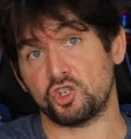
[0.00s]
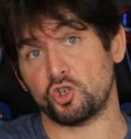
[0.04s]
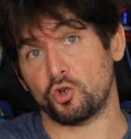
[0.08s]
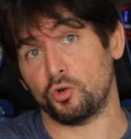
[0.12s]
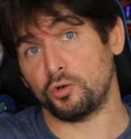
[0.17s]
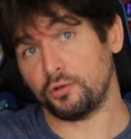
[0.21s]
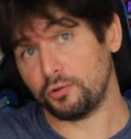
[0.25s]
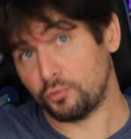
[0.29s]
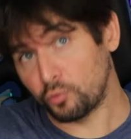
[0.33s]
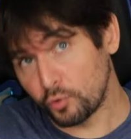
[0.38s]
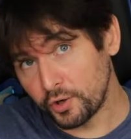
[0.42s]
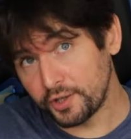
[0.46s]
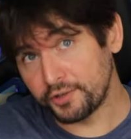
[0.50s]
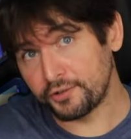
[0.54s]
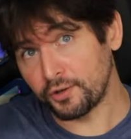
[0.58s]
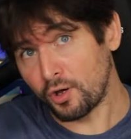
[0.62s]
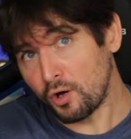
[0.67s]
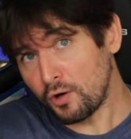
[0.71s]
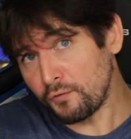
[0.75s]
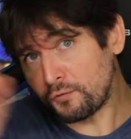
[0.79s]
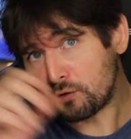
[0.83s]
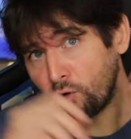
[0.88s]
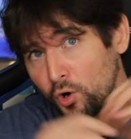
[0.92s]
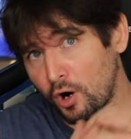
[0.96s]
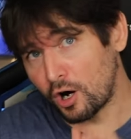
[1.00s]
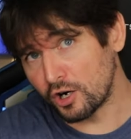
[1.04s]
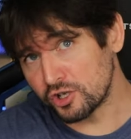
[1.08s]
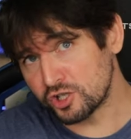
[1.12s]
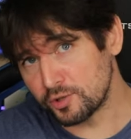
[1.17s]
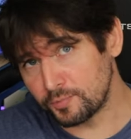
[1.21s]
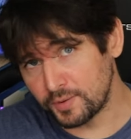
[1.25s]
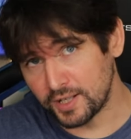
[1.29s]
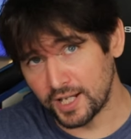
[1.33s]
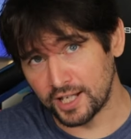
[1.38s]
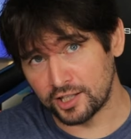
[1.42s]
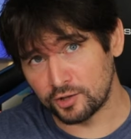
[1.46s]
short, with a few R G
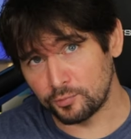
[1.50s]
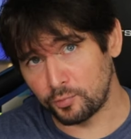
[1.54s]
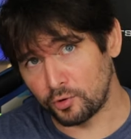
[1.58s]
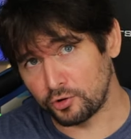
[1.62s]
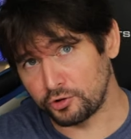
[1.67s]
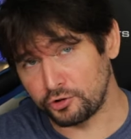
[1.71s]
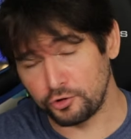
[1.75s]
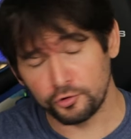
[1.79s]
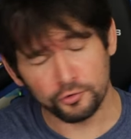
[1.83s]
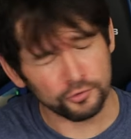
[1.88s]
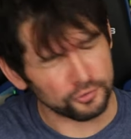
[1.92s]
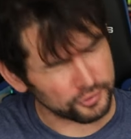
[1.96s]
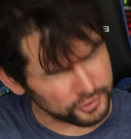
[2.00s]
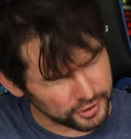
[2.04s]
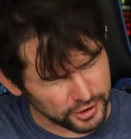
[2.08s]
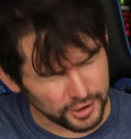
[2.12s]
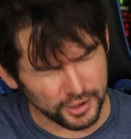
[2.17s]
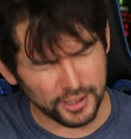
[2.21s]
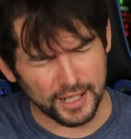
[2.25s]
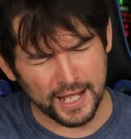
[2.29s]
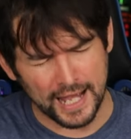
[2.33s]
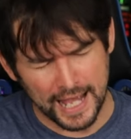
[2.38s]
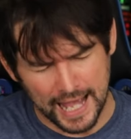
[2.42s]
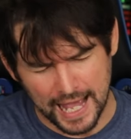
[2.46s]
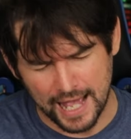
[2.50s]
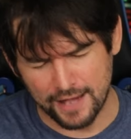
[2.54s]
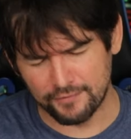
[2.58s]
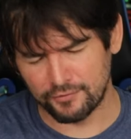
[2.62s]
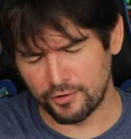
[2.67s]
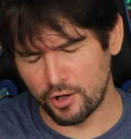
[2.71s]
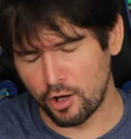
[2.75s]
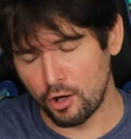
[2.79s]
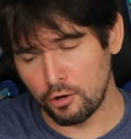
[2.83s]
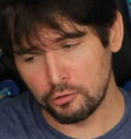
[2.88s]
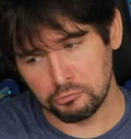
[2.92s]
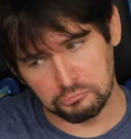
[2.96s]
B exports, you still have
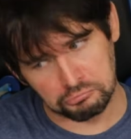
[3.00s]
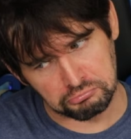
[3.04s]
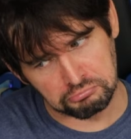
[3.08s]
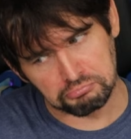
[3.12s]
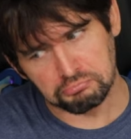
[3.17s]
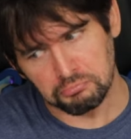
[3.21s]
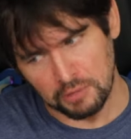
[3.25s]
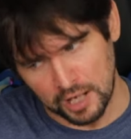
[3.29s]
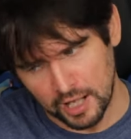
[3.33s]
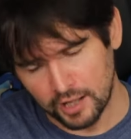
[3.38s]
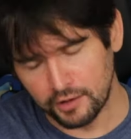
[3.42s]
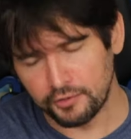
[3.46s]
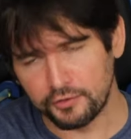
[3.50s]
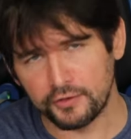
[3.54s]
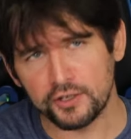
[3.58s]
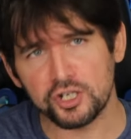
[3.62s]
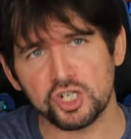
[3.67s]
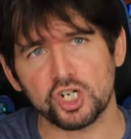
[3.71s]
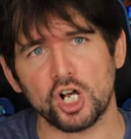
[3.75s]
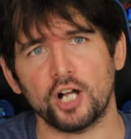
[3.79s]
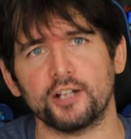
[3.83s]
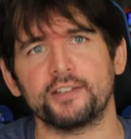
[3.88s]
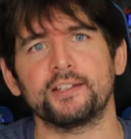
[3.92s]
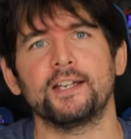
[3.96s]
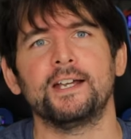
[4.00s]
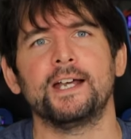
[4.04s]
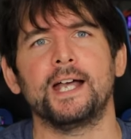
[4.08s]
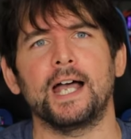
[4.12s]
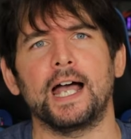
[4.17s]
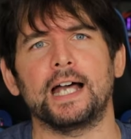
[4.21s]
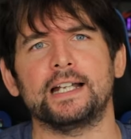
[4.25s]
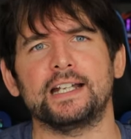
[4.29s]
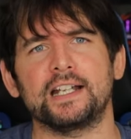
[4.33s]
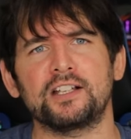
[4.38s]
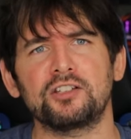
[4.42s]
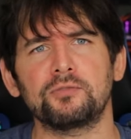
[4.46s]
a healthy shot
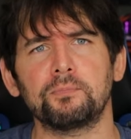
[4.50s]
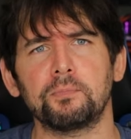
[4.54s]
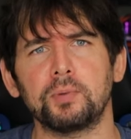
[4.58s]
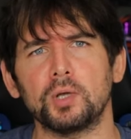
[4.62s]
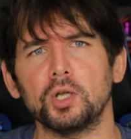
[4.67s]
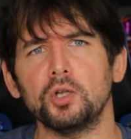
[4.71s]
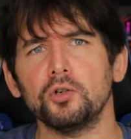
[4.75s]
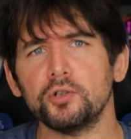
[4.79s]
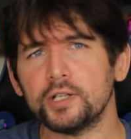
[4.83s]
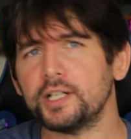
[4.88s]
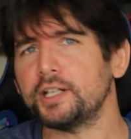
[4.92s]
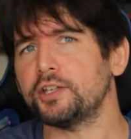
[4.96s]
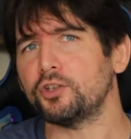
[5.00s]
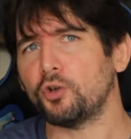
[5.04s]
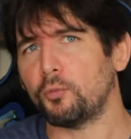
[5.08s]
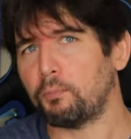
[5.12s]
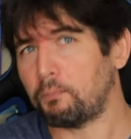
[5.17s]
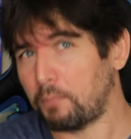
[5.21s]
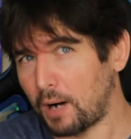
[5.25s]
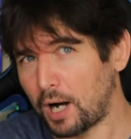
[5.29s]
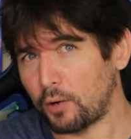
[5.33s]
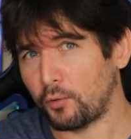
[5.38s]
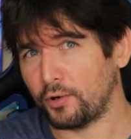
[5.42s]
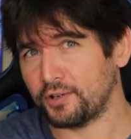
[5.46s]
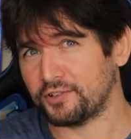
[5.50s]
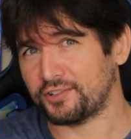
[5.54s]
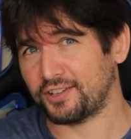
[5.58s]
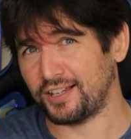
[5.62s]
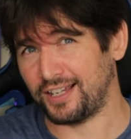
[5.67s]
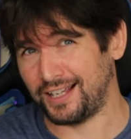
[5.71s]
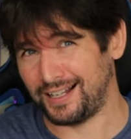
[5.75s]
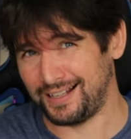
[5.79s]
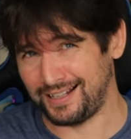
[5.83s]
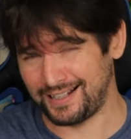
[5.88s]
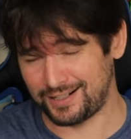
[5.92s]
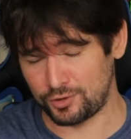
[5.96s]
at exploding your parents'
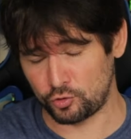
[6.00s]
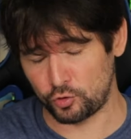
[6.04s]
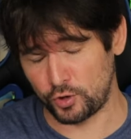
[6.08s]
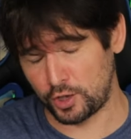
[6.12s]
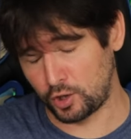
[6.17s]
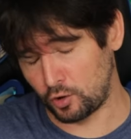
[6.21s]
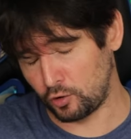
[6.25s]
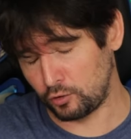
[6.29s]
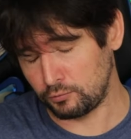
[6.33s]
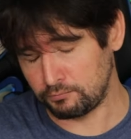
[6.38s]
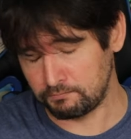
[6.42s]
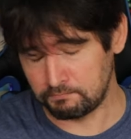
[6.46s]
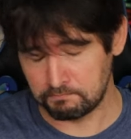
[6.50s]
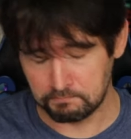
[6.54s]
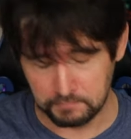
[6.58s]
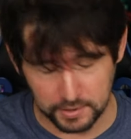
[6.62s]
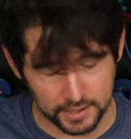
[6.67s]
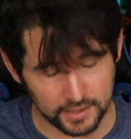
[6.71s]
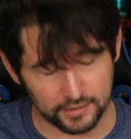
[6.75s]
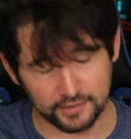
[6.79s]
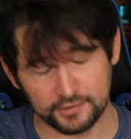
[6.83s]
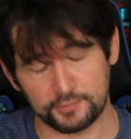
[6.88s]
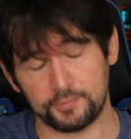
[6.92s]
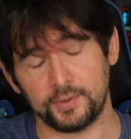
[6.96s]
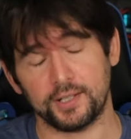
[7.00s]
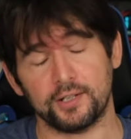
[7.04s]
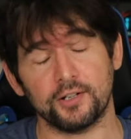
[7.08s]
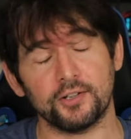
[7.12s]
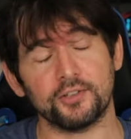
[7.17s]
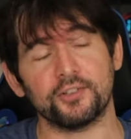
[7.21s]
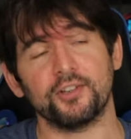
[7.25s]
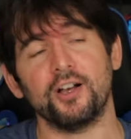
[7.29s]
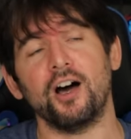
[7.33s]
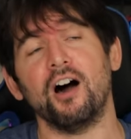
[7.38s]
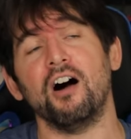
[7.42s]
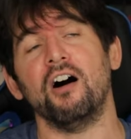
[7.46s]
electrical bills,
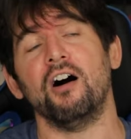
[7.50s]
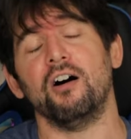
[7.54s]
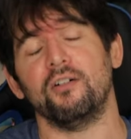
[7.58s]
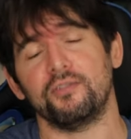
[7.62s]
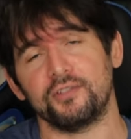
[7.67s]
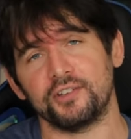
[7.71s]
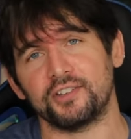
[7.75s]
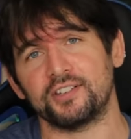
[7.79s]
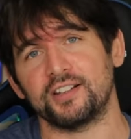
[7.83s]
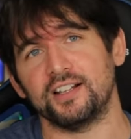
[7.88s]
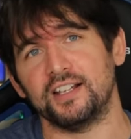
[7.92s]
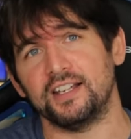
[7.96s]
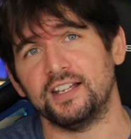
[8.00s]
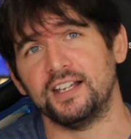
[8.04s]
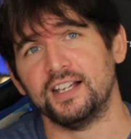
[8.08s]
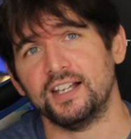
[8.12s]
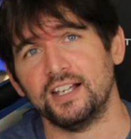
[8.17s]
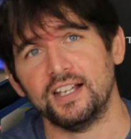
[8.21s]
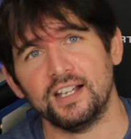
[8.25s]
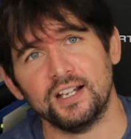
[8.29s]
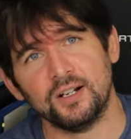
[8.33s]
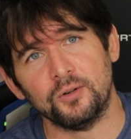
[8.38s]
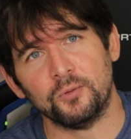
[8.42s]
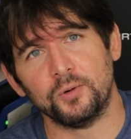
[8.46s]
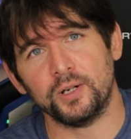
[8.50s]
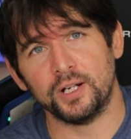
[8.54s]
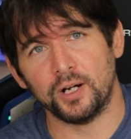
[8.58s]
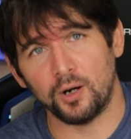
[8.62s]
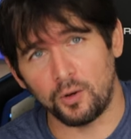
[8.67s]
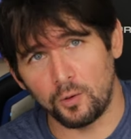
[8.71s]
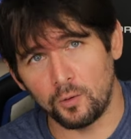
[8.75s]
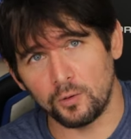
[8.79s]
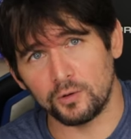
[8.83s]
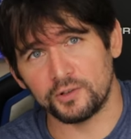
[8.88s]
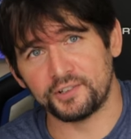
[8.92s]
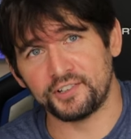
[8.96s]
because obviously we
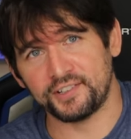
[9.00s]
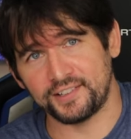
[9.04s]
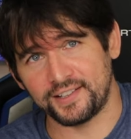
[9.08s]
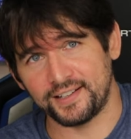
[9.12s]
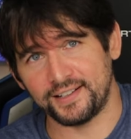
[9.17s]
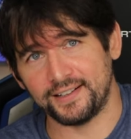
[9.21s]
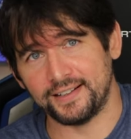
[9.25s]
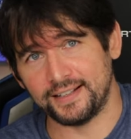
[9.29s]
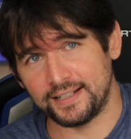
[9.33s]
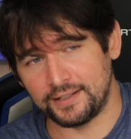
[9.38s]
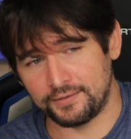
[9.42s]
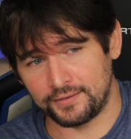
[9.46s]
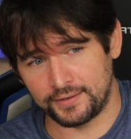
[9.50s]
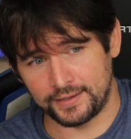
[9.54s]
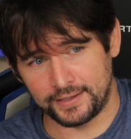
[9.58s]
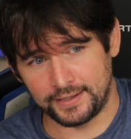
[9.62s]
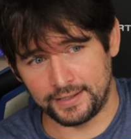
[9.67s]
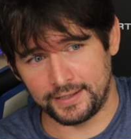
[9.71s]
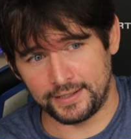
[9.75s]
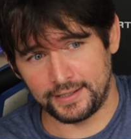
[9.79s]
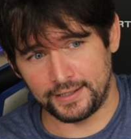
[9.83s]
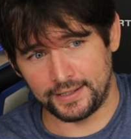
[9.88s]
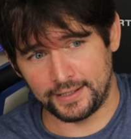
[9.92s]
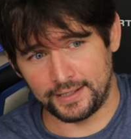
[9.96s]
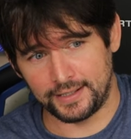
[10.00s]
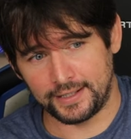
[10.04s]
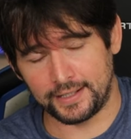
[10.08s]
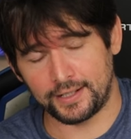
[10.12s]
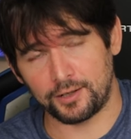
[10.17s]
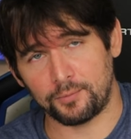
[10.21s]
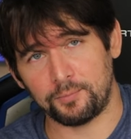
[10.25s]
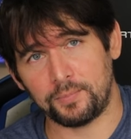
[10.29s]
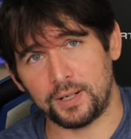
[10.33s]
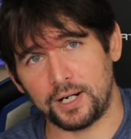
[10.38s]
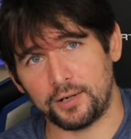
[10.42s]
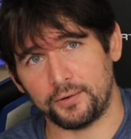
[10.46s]
all still live at
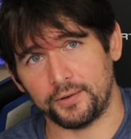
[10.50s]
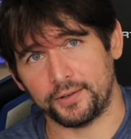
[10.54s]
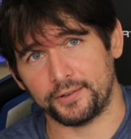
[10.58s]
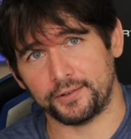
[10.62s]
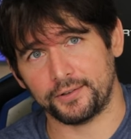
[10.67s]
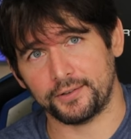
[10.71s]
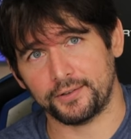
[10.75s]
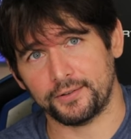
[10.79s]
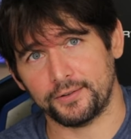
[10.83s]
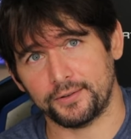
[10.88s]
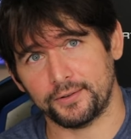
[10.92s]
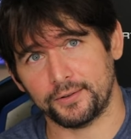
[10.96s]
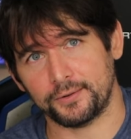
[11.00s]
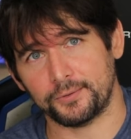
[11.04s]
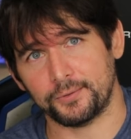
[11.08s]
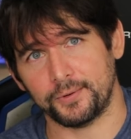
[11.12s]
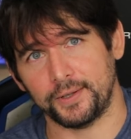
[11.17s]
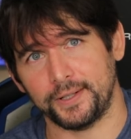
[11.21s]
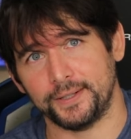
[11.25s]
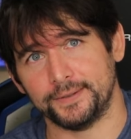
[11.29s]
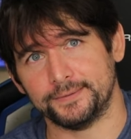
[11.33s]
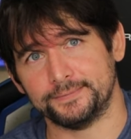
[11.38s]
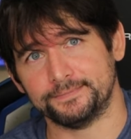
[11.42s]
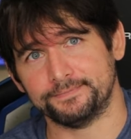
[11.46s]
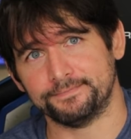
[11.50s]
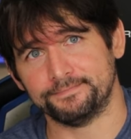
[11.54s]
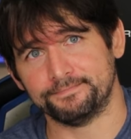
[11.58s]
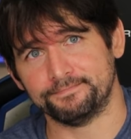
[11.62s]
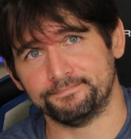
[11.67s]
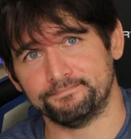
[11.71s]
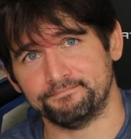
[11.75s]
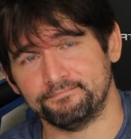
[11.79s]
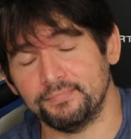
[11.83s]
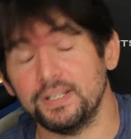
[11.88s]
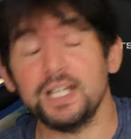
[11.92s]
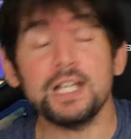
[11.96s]
our parents, don't we?
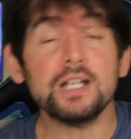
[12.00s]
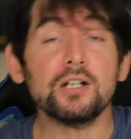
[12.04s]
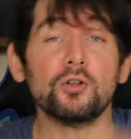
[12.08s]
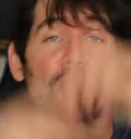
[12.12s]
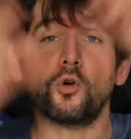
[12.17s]
In